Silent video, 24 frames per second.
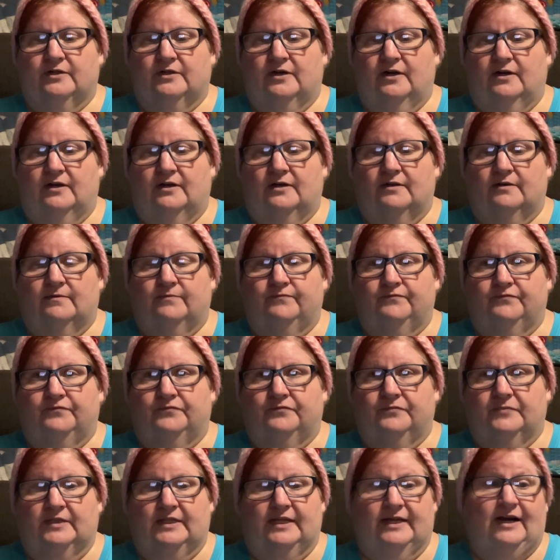I
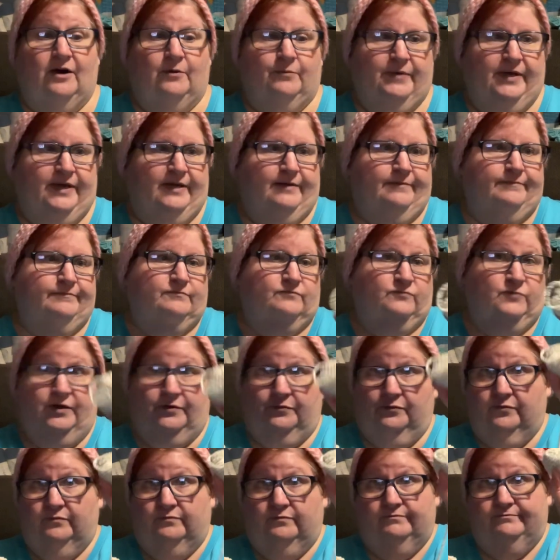go
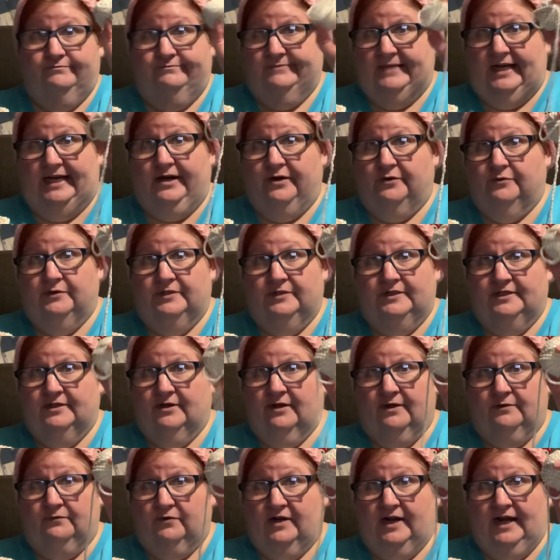until
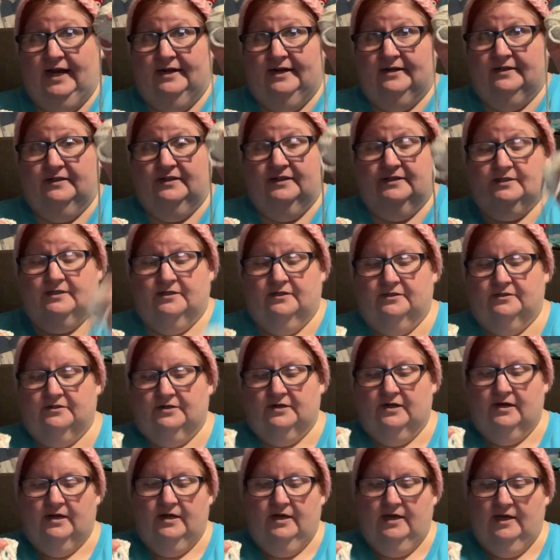I run out of this
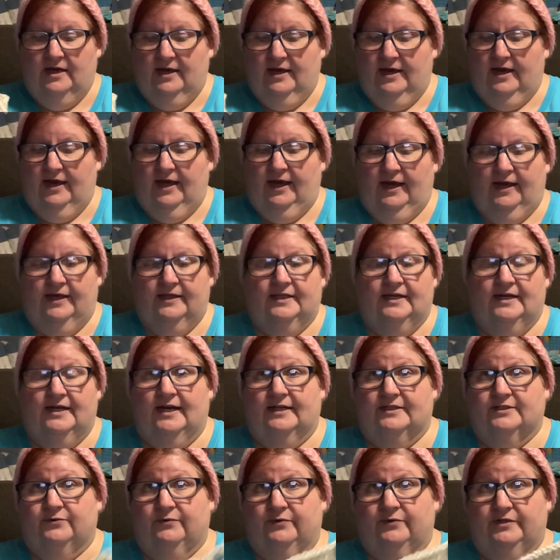color, and then I
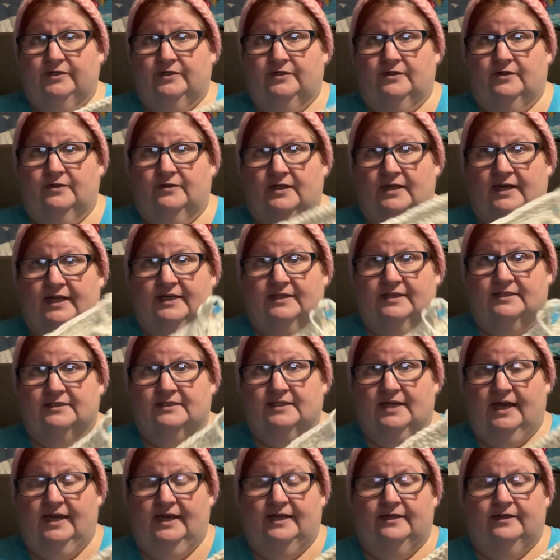switch to the next
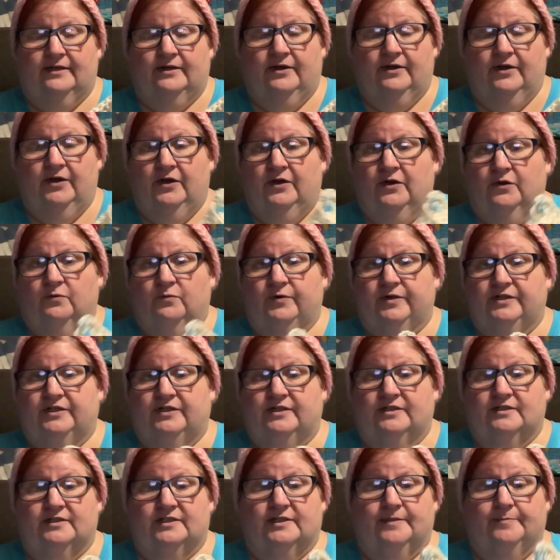skein, which
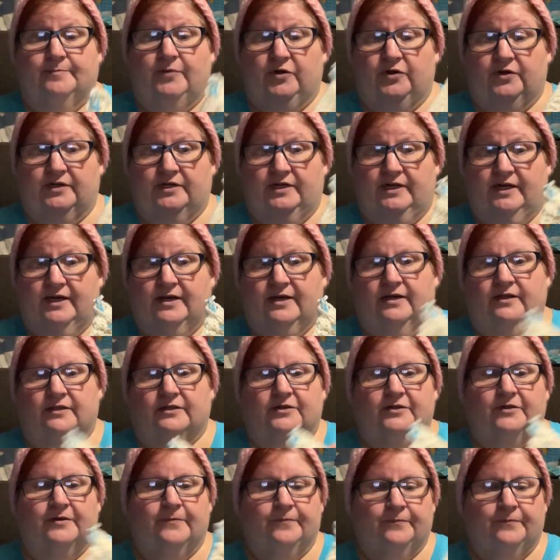is the burgundy color.